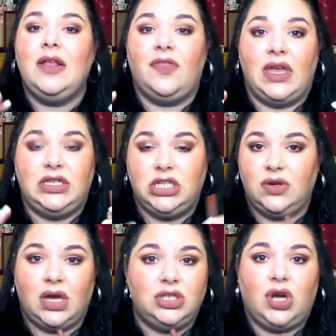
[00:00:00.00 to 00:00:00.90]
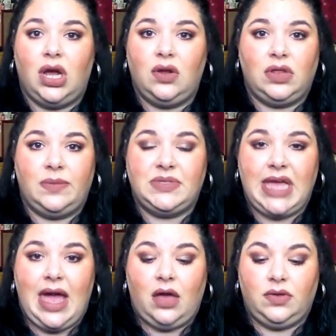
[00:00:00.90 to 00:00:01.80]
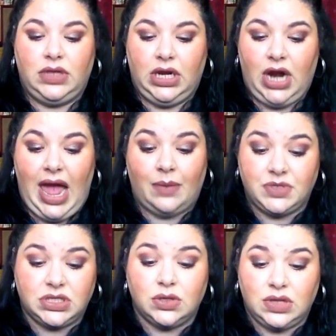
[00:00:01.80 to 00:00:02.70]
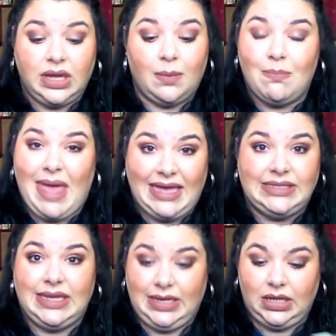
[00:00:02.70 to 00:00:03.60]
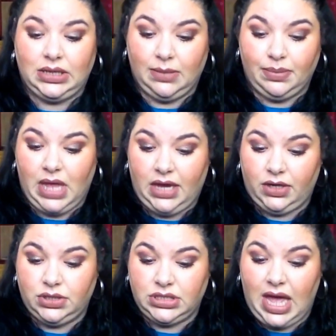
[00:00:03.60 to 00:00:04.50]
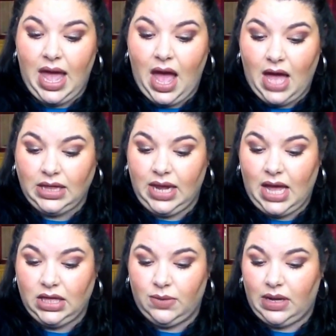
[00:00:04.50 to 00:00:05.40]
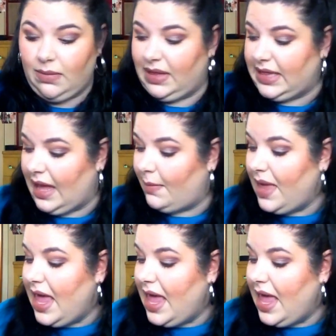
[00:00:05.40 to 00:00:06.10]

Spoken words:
They do not dry your lips out. They're absolutely amazing lip liners. I highly, highly recommend them.